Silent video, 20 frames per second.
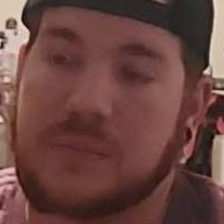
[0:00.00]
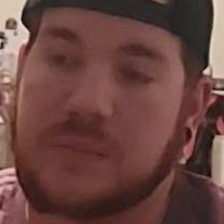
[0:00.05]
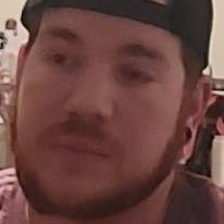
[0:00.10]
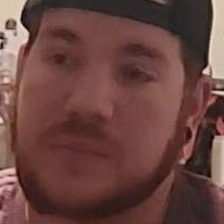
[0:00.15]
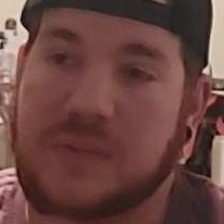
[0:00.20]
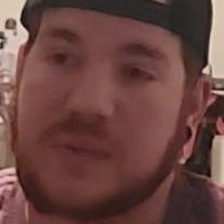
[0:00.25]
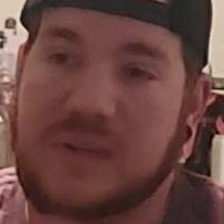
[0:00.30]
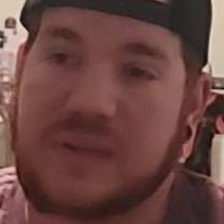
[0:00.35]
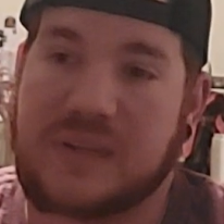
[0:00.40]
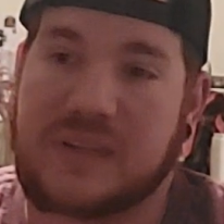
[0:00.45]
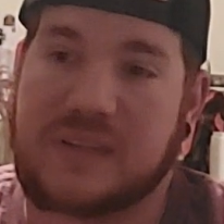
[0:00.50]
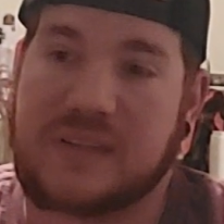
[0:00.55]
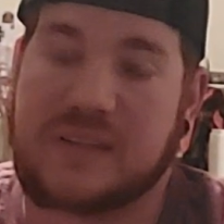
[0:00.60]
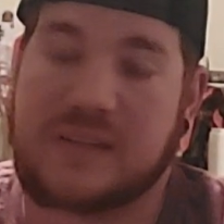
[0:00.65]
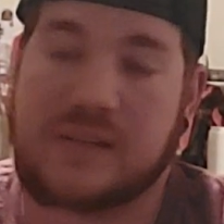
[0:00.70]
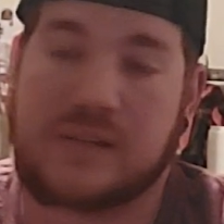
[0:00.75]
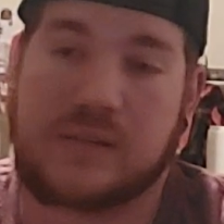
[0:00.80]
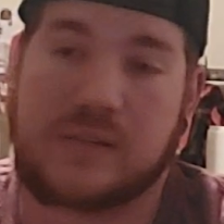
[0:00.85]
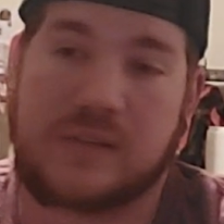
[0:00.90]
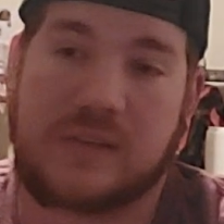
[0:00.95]
But then
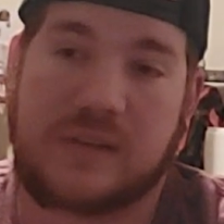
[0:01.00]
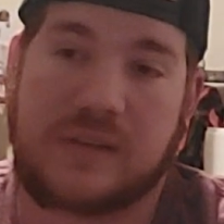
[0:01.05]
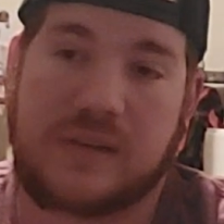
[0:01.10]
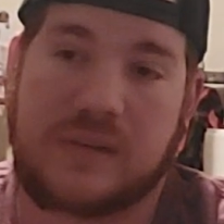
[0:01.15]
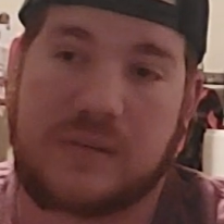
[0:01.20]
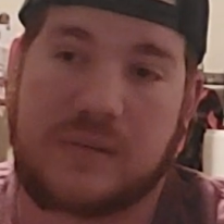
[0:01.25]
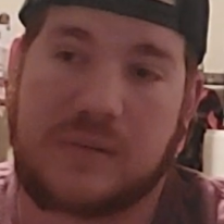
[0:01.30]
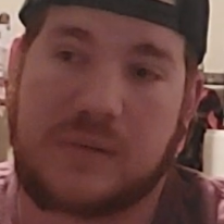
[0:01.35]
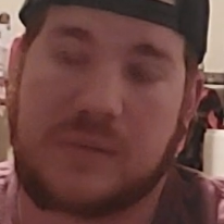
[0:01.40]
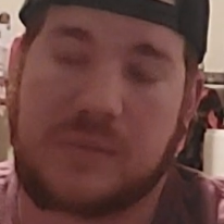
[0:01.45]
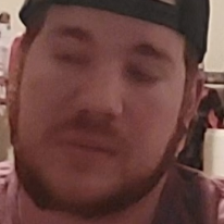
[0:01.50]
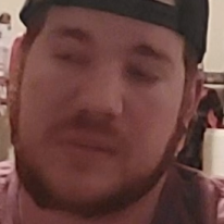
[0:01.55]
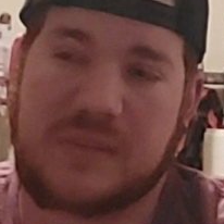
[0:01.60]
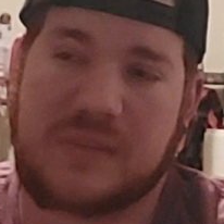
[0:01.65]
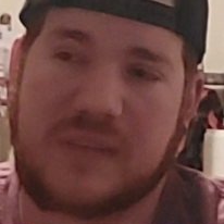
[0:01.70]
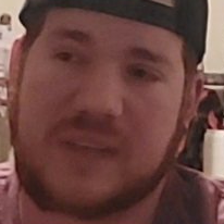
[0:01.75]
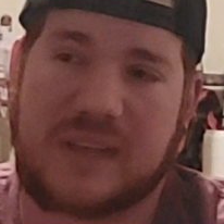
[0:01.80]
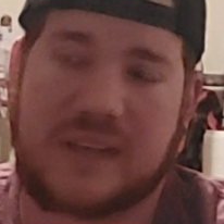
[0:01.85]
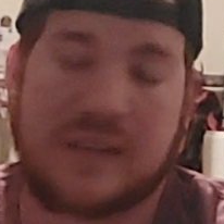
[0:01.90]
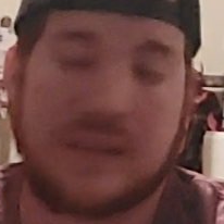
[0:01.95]
there's I believe
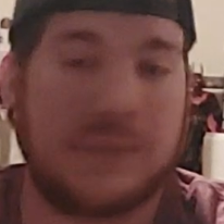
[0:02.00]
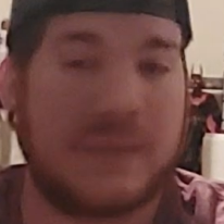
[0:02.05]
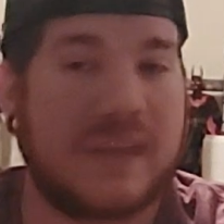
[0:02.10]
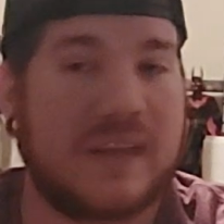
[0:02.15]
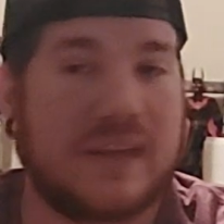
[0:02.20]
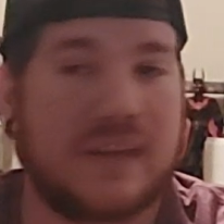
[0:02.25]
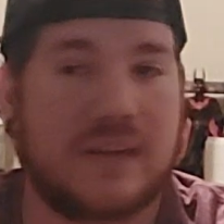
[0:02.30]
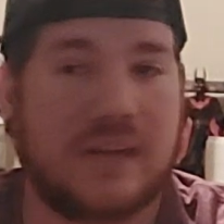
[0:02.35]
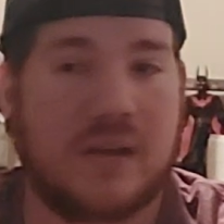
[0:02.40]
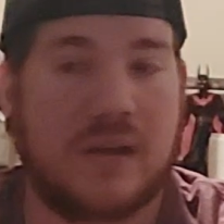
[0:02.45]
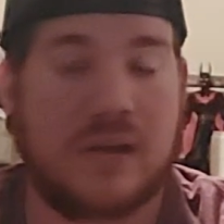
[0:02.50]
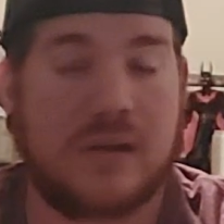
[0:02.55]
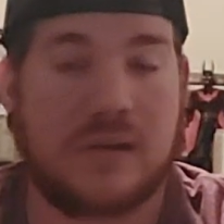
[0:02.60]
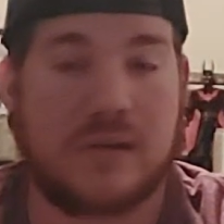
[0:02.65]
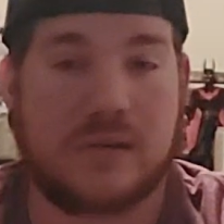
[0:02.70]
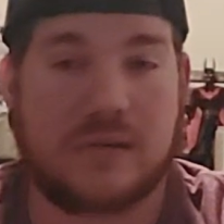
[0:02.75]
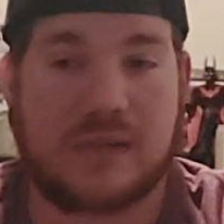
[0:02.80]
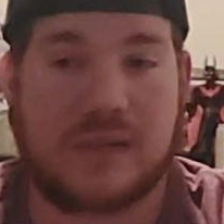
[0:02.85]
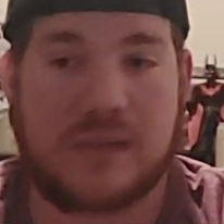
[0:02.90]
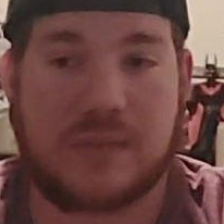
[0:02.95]
like a command and
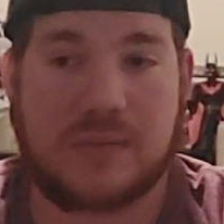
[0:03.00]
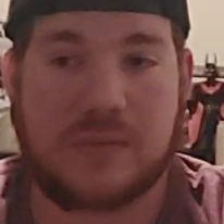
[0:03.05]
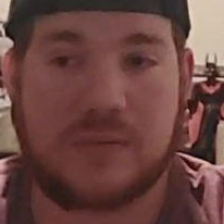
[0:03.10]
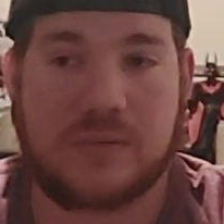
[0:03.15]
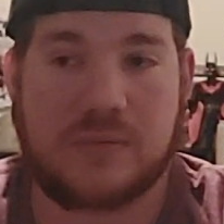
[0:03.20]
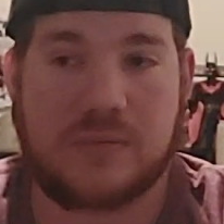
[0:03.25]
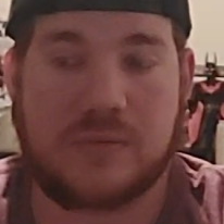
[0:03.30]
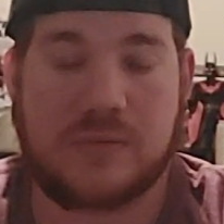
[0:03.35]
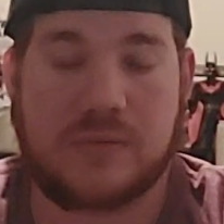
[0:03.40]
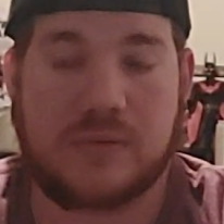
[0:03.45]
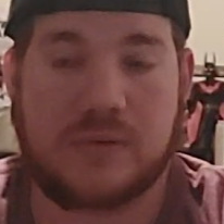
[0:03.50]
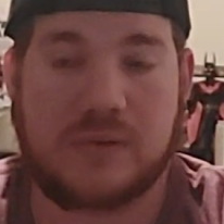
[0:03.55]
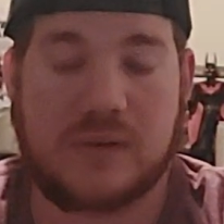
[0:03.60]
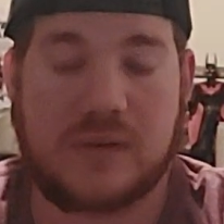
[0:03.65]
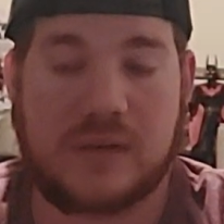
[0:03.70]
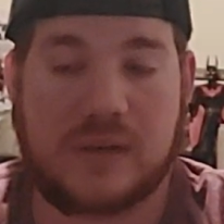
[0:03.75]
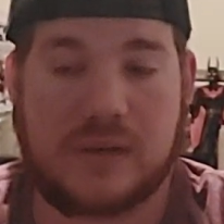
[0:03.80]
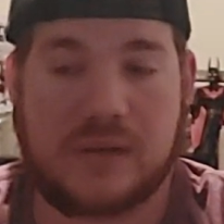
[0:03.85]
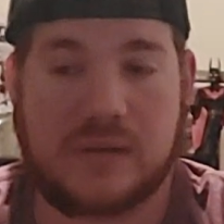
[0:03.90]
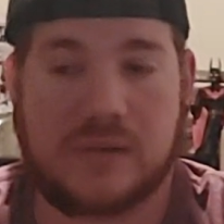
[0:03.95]
conquer type of
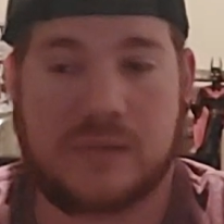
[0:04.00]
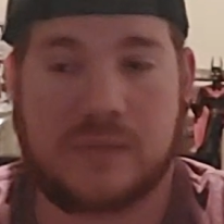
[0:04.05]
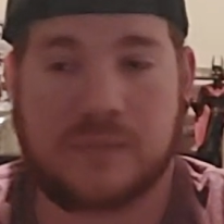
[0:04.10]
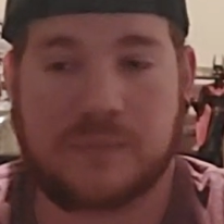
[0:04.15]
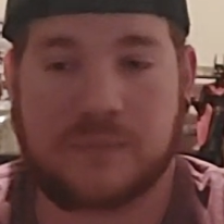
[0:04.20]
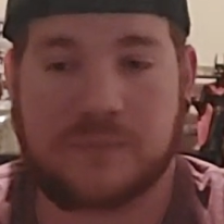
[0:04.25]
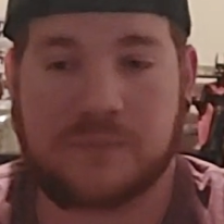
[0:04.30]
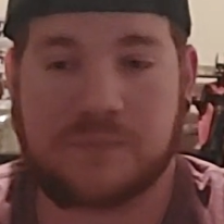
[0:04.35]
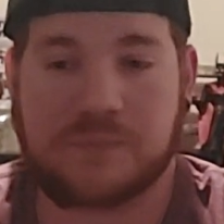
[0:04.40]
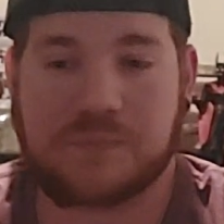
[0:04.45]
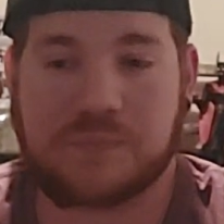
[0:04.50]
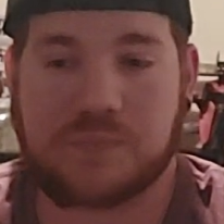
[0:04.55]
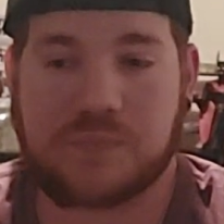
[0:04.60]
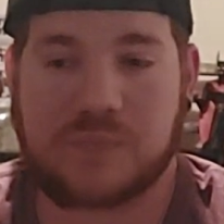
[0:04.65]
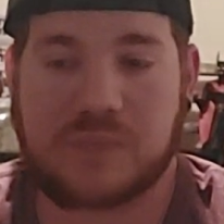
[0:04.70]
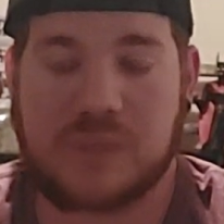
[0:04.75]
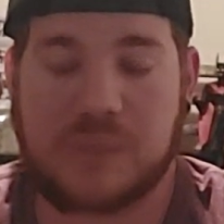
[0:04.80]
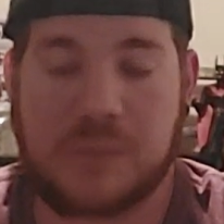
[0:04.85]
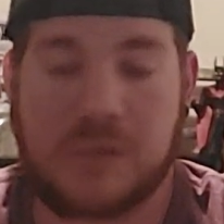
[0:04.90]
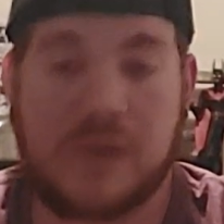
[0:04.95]

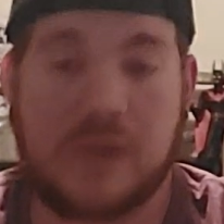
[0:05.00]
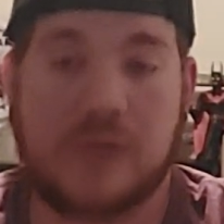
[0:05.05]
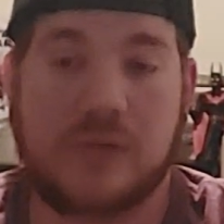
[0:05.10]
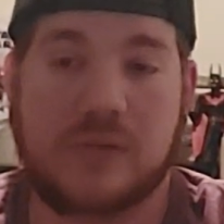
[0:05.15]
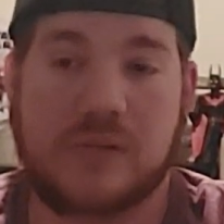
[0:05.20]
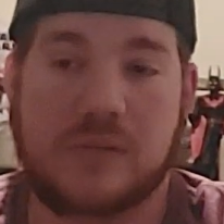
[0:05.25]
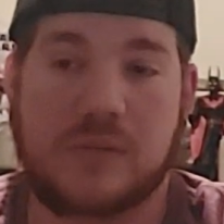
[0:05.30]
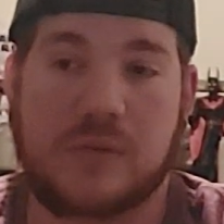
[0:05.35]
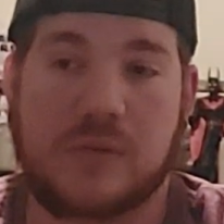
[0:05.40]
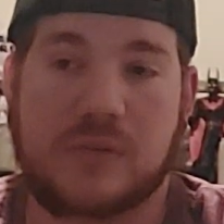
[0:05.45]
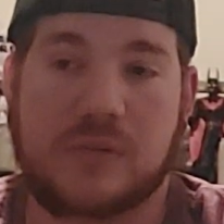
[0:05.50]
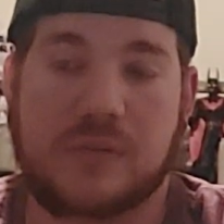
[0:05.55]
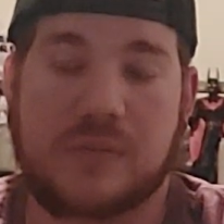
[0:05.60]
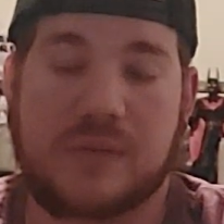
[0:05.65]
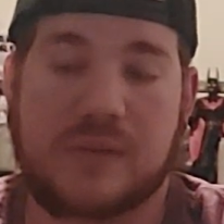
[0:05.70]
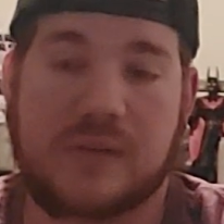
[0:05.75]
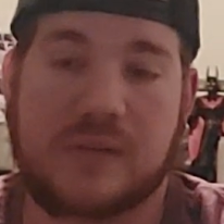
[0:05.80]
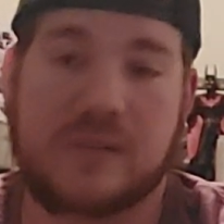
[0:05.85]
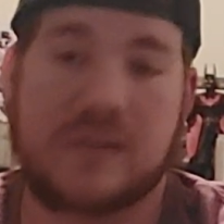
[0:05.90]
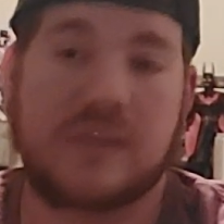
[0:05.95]
mode in the
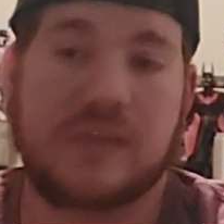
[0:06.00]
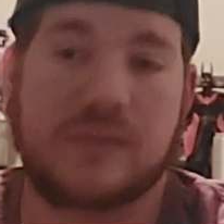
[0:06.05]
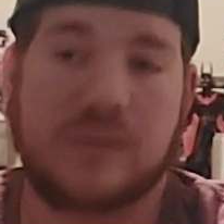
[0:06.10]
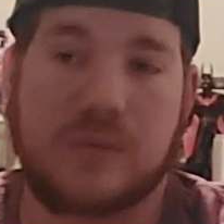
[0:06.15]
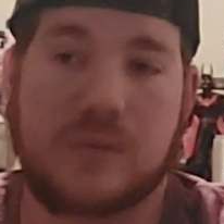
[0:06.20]
multiplayer, and then of